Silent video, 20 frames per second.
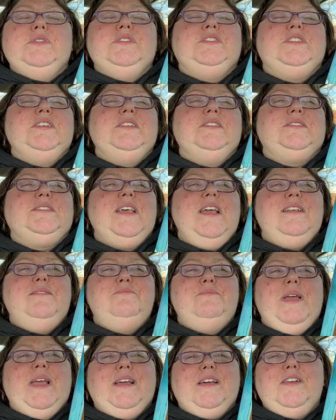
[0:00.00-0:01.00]
She's like
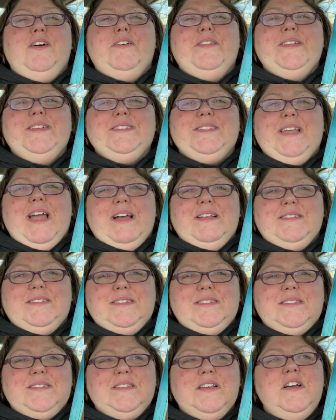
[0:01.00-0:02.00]
making all these
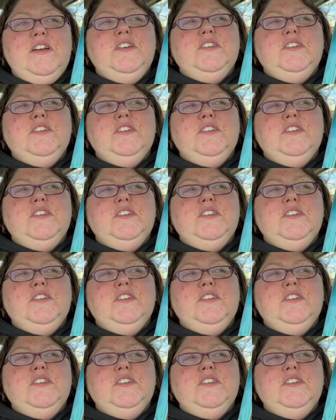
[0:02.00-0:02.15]
guesses.